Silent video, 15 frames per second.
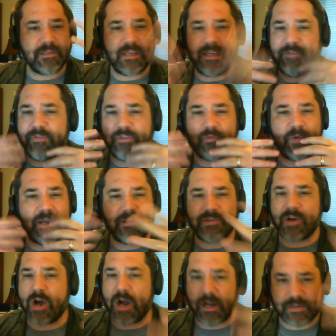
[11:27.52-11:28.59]
and even the way he
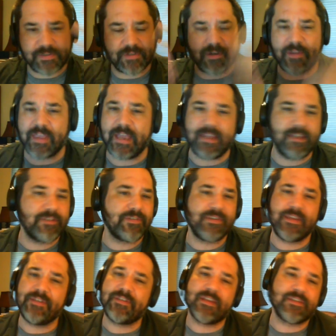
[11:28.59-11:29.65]
talks and all that,
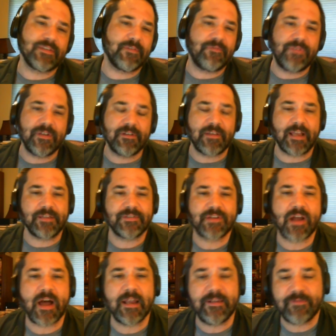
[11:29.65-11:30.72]
it doesn't feel like
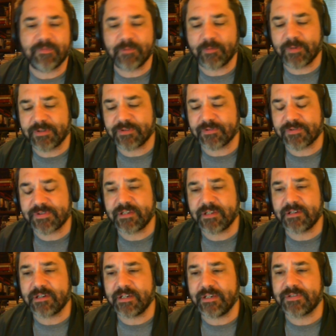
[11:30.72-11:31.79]
Scotty from the original
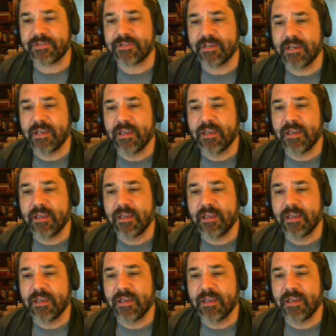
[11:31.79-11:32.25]
series.